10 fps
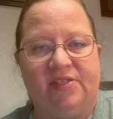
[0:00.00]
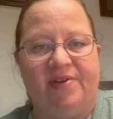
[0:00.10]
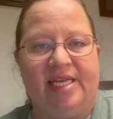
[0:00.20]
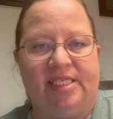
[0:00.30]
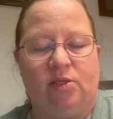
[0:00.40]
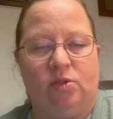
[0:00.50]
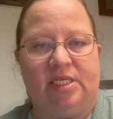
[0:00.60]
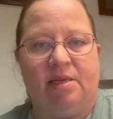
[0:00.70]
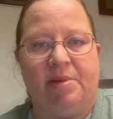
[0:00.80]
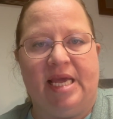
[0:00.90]
fees, those
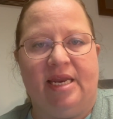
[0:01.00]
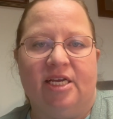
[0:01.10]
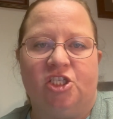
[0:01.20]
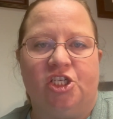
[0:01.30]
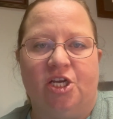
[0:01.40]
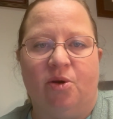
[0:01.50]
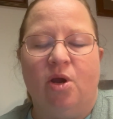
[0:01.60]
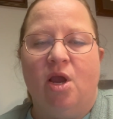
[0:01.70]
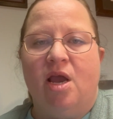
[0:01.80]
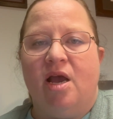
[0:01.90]
can be at issue.
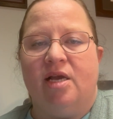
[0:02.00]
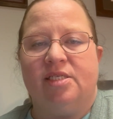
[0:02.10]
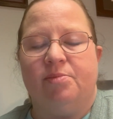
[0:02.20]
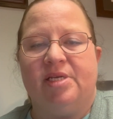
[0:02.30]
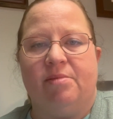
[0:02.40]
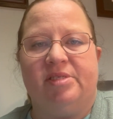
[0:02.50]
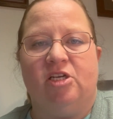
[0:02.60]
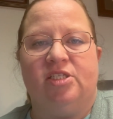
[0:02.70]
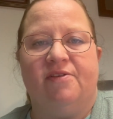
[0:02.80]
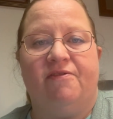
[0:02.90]
Sometimes
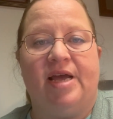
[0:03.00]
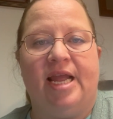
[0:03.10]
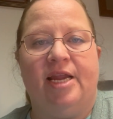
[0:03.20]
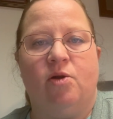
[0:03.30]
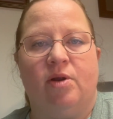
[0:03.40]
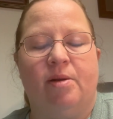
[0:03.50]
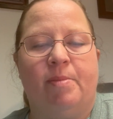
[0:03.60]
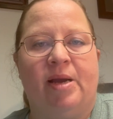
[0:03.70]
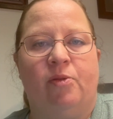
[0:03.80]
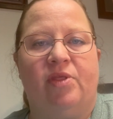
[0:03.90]
there's a fine or an
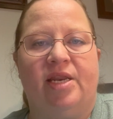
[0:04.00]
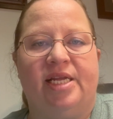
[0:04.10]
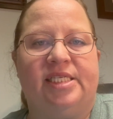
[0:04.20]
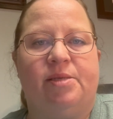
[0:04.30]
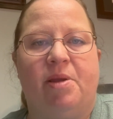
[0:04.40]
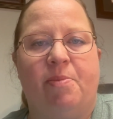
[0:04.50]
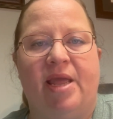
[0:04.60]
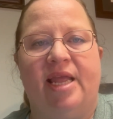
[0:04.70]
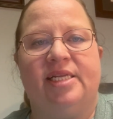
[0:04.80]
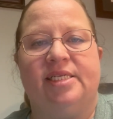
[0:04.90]
amount that needs to be
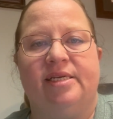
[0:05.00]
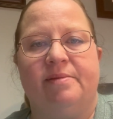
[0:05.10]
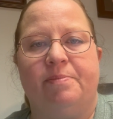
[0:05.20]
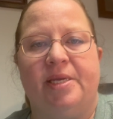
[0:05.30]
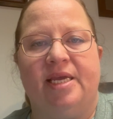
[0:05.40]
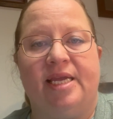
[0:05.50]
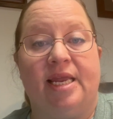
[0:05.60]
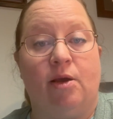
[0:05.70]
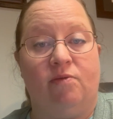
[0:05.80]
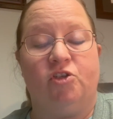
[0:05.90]
paid to be a
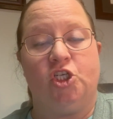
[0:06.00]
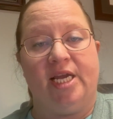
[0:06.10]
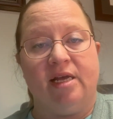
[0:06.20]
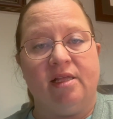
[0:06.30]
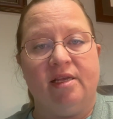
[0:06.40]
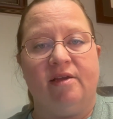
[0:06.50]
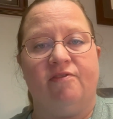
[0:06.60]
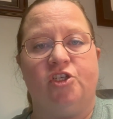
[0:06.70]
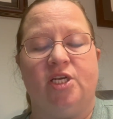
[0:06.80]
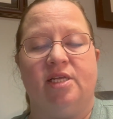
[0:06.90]
get out of jail
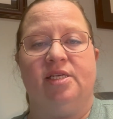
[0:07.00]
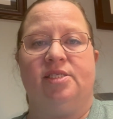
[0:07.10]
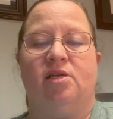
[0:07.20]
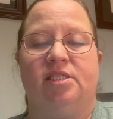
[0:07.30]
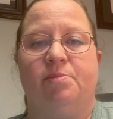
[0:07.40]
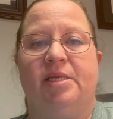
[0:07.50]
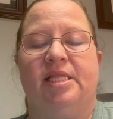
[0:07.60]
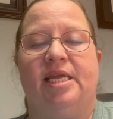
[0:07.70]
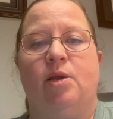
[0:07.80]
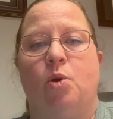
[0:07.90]
if jail is
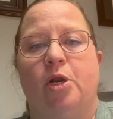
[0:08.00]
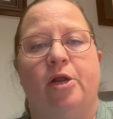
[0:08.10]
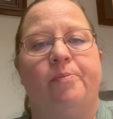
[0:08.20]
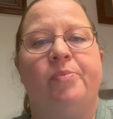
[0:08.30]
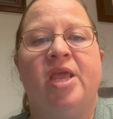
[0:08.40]
ultimately ordered.